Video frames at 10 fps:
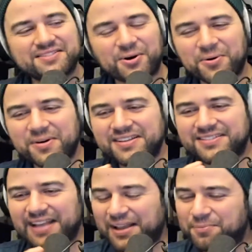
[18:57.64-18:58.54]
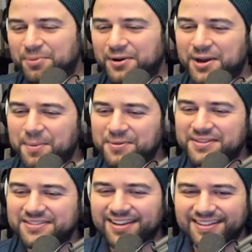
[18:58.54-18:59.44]
always like putting up with
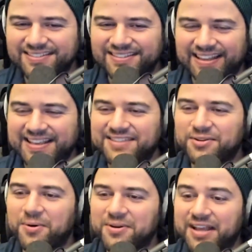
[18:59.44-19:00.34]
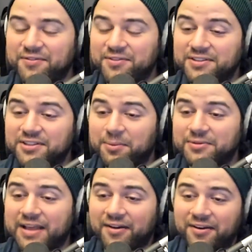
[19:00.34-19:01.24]
Assane's, like he's always having to double
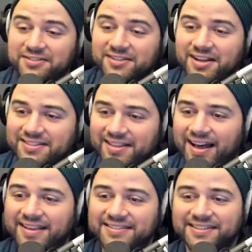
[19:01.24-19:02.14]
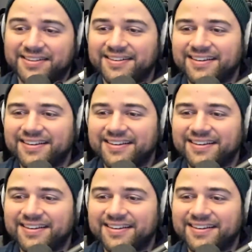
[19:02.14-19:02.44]
down on Assane's lies here.